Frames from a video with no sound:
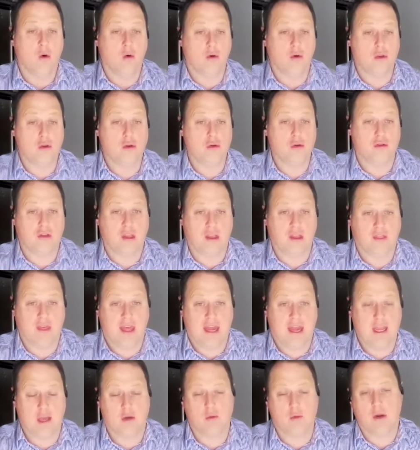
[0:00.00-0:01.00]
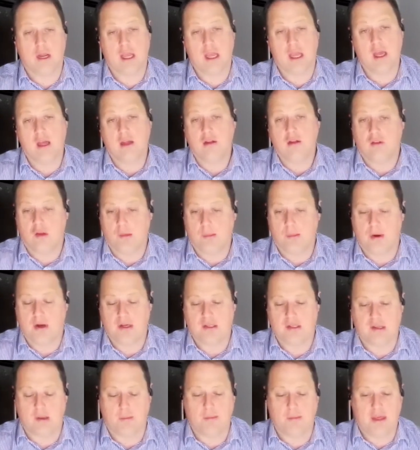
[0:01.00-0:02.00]
or using that equity to buy
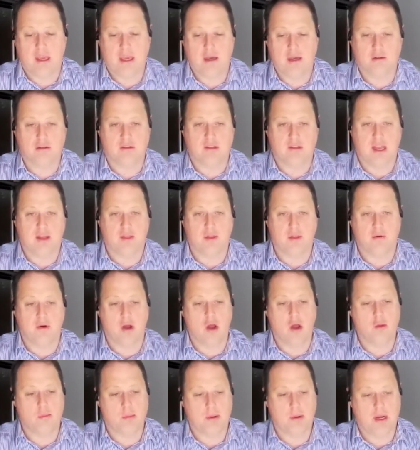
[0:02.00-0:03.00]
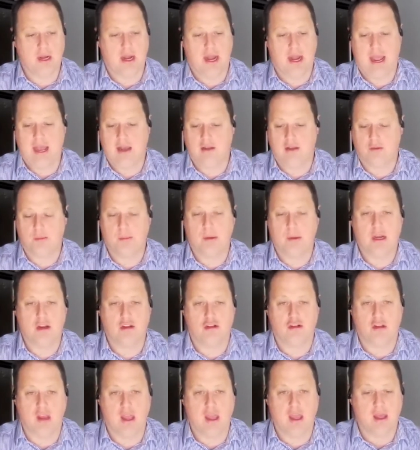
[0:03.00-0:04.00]
something else down the road, be it a house, be it a
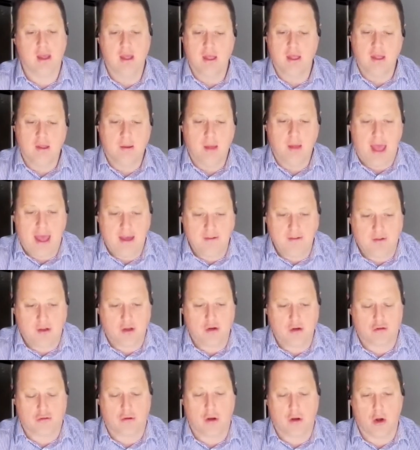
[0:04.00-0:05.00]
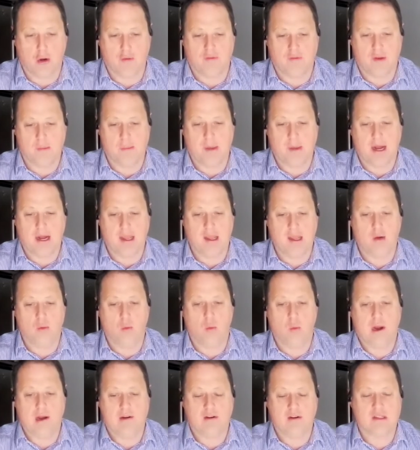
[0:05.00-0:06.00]
shed. Have control of your money
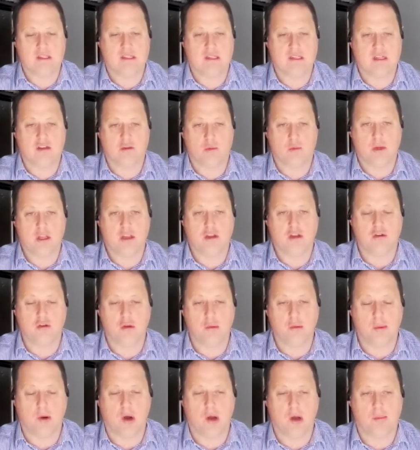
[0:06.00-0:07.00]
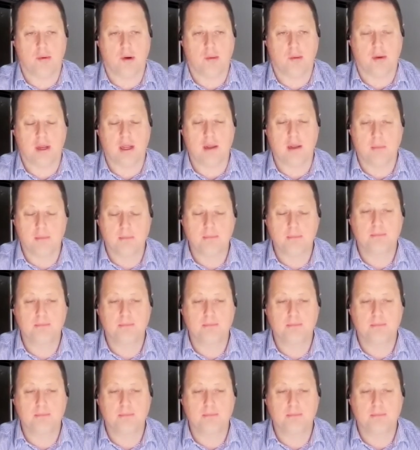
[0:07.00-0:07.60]
and where it sits when you do buy a property.